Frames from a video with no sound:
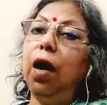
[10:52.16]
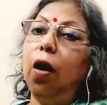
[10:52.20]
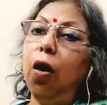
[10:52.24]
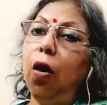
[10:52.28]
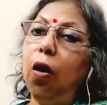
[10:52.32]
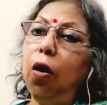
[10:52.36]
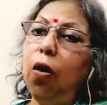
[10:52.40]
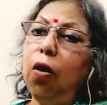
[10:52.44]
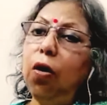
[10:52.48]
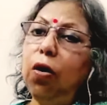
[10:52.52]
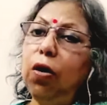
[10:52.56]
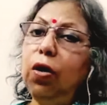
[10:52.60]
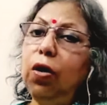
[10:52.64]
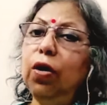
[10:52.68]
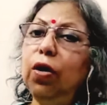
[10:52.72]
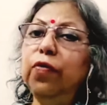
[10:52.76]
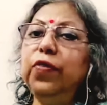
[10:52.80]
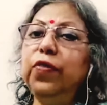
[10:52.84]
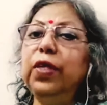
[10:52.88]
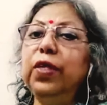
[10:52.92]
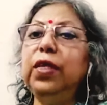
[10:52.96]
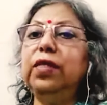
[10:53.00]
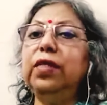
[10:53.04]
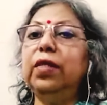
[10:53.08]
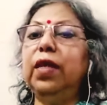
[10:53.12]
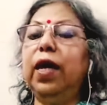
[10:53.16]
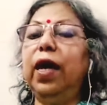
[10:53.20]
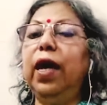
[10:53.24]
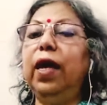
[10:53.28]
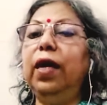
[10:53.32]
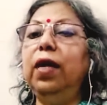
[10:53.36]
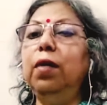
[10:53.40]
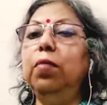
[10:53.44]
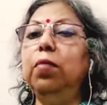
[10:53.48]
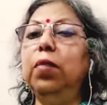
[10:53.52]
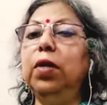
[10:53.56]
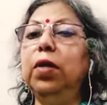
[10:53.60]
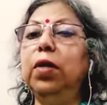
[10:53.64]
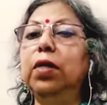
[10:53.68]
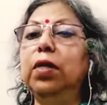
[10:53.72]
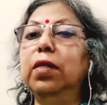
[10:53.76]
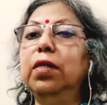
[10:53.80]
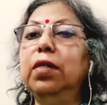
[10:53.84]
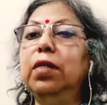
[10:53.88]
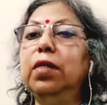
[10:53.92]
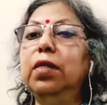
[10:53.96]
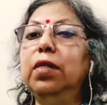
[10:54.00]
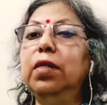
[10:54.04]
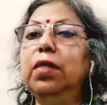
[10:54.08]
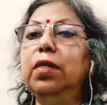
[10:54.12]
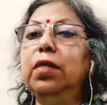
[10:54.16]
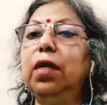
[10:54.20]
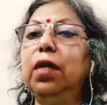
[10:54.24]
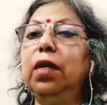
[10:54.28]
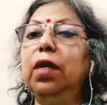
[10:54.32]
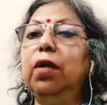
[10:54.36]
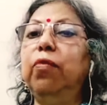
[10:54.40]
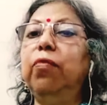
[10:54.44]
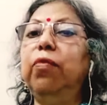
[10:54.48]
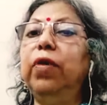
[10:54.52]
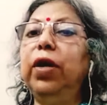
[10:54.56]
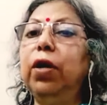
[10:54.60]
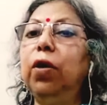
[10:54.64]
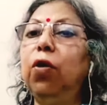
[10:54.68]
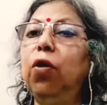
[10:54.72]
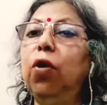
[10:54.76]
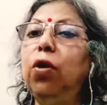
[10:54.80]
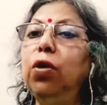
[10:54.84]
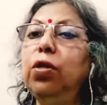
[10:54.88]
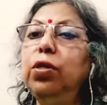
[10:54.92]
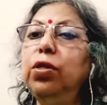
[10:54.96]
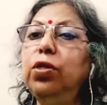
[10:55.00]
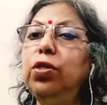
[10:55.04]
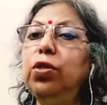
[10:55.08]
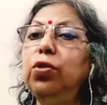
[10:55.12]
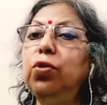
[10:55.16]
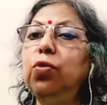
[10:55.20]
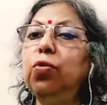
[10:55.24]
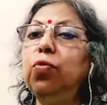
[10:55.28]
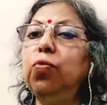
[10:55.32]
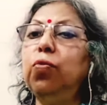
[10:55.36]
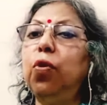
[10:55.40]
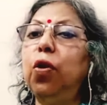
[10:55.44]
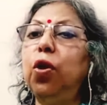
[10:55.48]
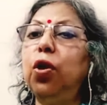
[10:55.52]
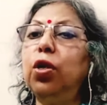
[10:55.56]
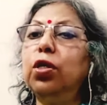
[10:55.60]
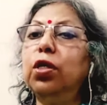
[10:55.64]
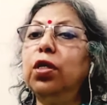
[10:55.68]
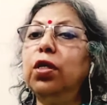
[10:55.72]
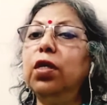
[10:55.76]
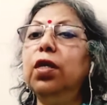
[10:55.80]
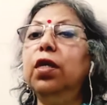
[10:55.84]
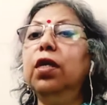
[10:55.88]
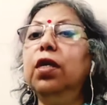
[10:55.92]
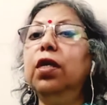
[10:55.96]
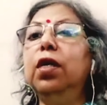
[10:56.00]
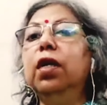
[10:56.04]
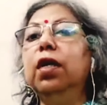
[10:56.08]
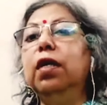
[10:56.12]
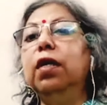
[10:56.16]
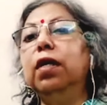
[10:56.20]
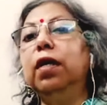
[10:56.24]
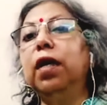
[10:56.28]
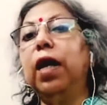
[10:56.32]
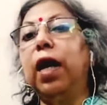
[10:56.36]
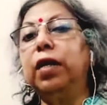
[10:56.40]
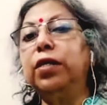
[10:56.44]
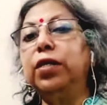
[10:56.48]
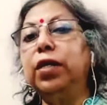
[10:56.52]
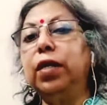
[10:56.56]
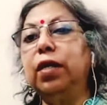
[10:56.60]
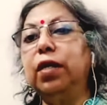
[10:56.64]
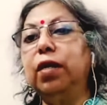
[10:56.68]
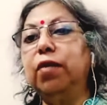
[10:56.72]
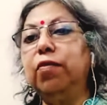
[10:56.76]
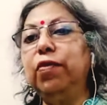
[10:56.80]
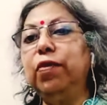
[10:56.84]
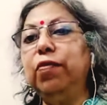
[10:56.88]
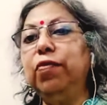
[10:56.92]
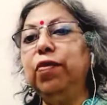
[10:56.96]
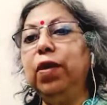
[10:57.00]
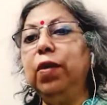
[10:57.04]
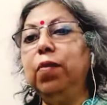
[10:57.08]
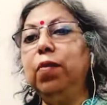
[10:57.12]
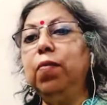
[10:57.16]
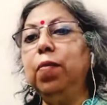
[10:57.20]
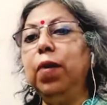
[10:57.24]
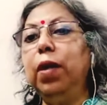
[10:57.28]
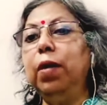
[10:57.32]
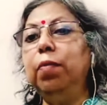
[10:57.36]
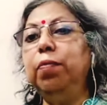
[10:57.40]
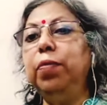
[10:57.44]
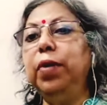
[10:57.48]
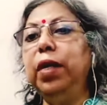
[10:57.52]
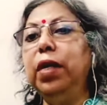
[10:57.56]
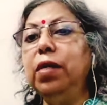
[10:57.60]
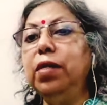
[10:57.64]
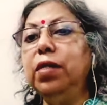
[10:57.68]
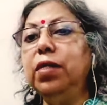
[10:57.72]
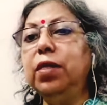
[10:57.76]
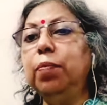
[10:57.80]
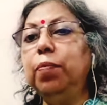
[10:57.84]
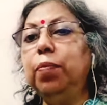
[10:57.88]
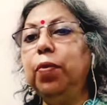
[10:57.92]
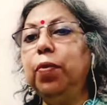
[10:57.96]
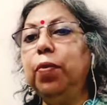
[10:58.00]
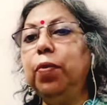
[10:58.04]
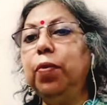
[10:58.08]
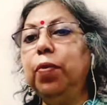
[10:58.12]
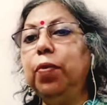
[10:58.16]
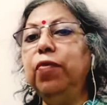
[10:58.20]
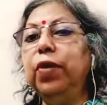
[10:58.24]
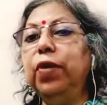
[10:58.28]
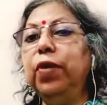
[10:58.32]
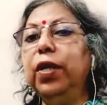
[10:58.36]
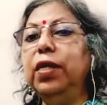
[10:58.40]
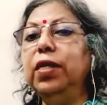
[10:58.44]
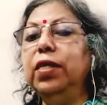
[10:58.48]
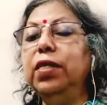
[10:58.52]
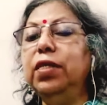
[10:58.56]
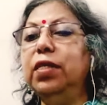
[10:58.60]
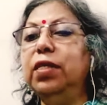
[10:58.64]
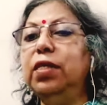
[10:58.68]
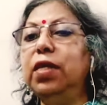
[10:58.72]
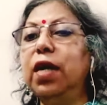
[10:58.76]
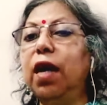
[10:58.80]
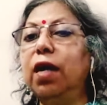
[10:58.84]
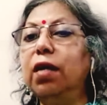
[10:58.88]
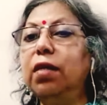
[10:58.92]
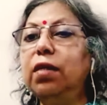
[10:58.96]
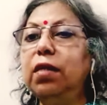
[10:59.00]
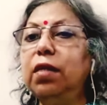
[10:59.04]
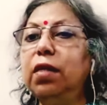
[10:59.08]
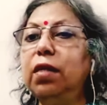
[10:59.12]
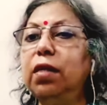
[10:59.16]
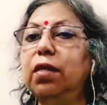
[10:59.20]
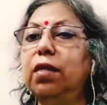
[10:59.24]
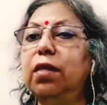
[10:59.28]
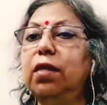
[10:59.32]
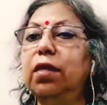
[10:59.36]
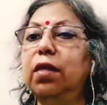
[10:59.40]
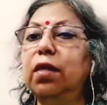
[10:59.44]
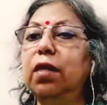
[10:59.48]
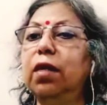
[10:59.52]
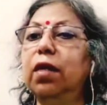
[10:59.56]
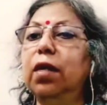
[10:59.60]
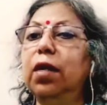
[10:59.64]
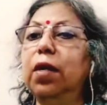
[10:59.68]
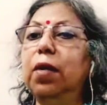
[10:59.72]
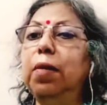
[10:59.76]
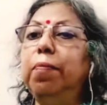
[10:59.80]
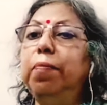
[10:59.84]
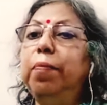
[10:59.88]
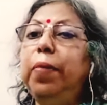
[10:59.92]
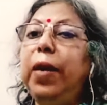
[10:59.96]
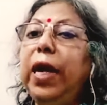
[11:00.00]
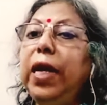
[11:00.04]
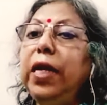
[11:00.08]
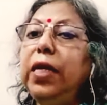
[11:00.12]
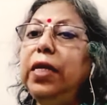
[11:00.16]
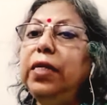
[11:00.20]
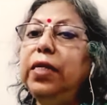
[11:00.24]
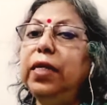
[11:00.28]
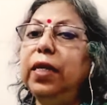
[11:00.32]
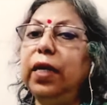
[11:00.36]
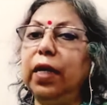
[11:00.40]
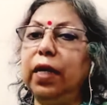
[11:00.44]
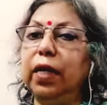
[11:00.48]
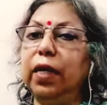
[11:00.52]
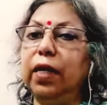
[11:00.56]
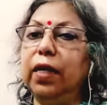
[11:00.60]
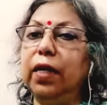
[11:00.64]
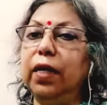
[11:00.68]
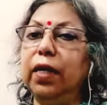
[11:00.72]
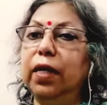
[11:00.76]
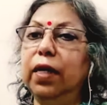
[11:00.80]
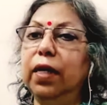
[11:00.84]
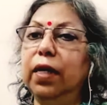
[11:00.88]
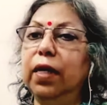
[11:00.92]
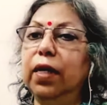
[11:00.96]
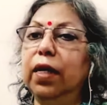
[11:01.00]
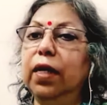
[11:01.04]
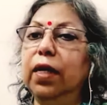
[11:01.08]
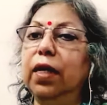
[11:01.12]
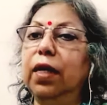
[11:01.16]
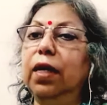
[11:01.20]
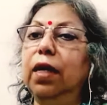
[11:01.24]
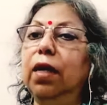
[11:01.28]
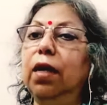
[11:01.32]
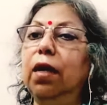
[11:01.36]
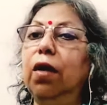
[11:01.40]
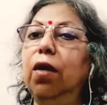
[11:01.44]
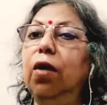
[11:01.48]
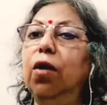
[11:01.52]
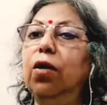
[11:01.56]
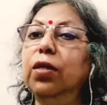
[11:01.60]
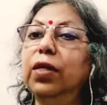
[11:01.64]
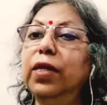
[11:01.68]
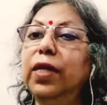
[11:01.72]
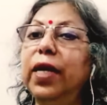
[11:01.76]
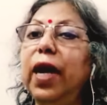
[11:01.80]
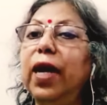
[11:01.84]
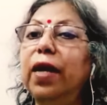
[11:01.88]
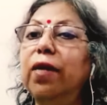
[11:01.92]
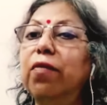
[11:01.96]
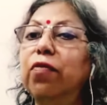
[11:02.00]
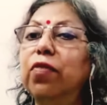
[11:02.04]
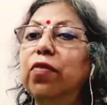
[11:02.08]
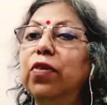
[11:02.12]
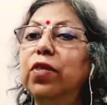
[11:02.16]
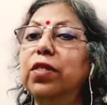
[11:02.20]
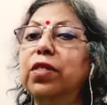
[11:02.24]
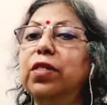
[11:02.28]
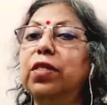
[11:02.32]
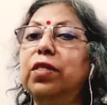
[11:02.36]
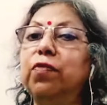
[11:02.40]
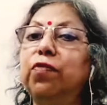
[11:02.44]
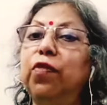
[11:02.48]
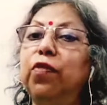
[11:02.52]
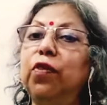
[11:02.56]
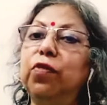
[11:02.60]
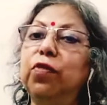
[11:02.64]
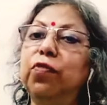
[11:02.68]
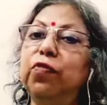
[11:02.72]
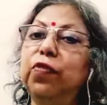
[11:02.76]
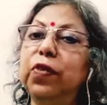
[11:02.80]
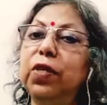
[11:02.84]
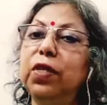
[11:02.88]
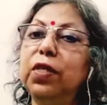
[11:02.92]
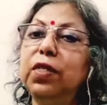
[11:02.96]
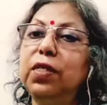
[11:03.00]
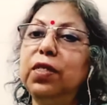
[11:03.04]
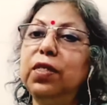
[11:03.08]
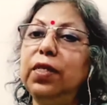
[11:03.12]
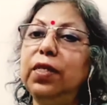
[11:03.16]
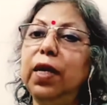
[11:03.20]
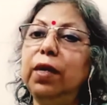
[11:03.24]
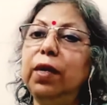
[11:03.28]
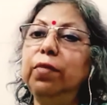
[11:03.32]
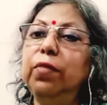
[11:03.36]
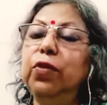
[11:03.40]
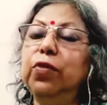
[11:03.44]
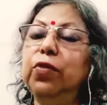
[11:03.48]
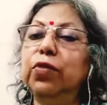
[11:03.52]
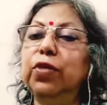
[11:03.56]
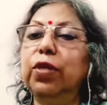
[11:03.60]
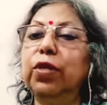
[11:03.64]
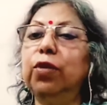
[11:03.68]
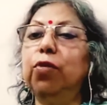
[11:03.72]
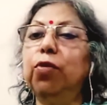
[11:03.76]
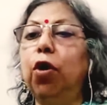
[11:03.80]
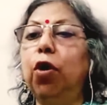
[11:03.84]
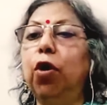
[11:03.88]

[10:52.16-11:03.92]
all of these elements were also what Raja Ravi Varma built upon when he started painting on canvas for the first time using